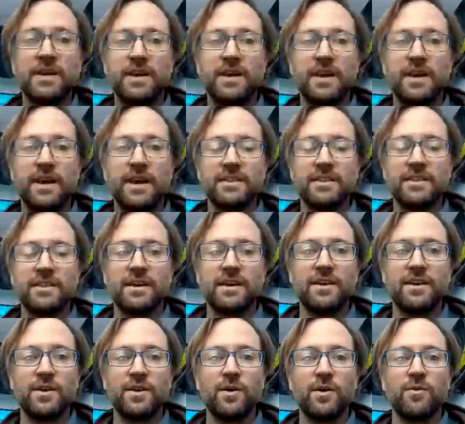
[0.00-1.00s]

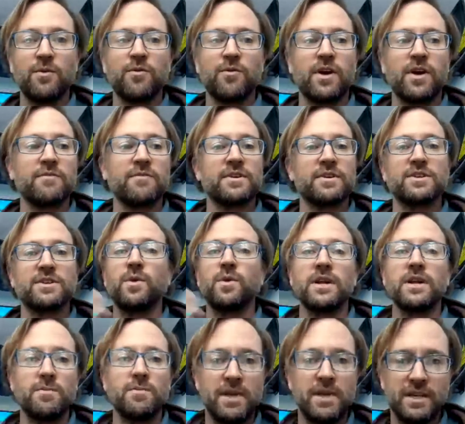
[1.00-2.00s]
and for every 20
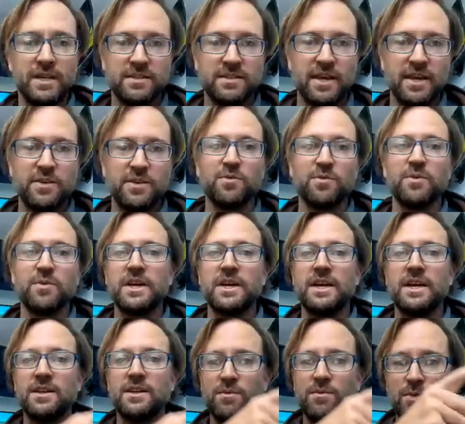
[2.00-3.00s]
minutes that you
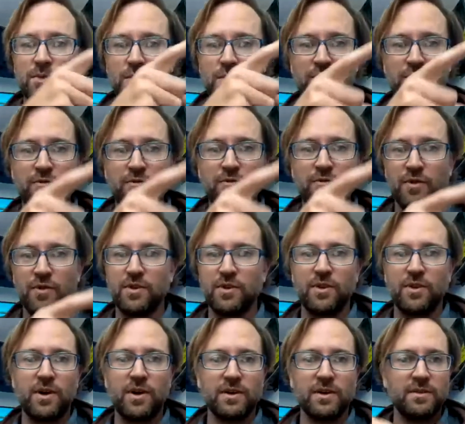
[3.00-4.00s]
read, you move further
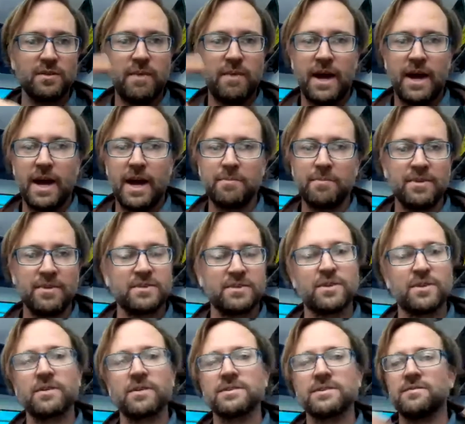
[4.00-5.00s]
along the map, and there's
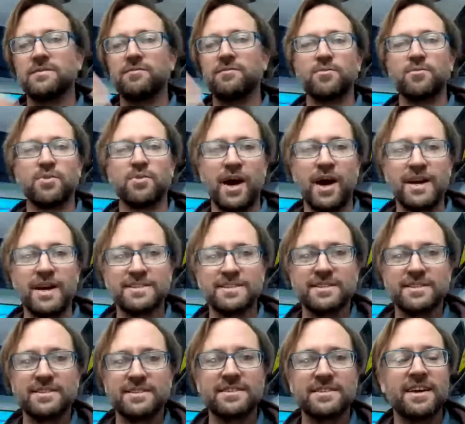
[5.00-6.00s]
all these different
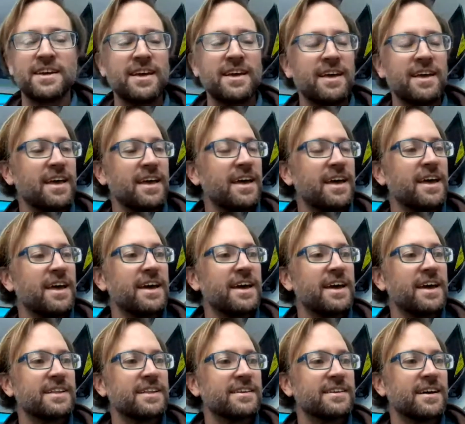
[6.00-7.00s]
prizes
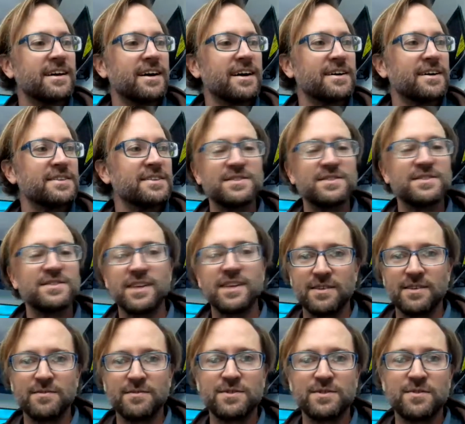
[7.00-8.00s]
and
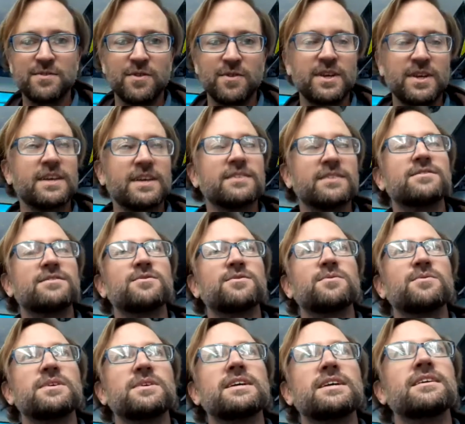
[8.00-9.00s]
incentives for kids to
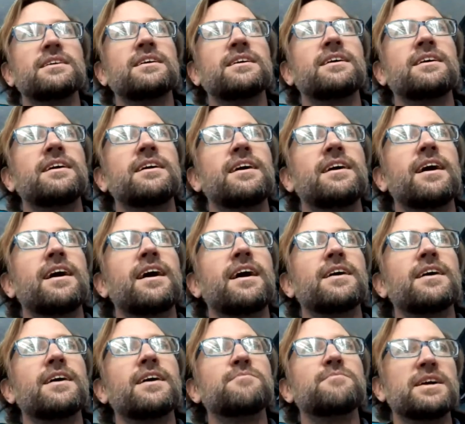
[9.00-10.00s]
read.
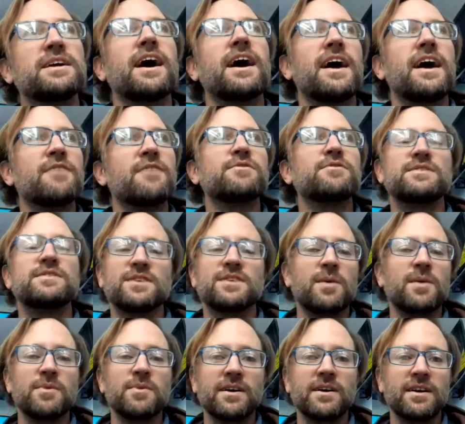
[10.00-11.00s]
But yeah, every
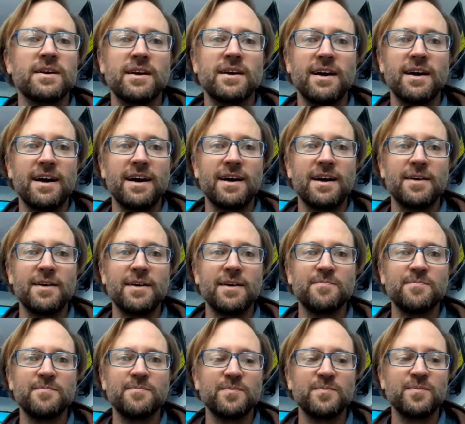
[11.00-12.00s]
summer,
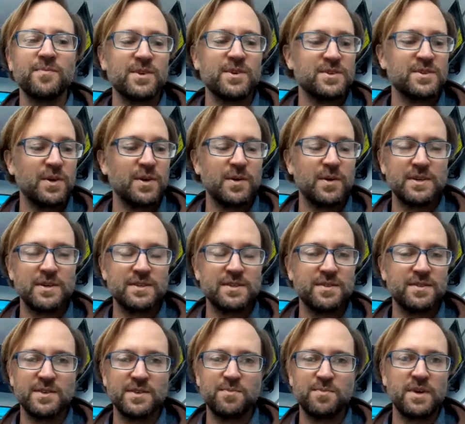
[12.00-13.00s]
there's always
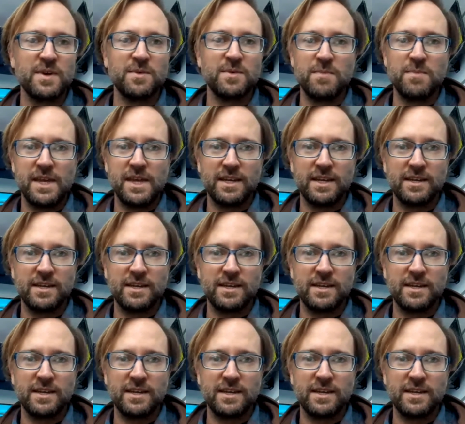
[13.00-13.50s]
these big meetings.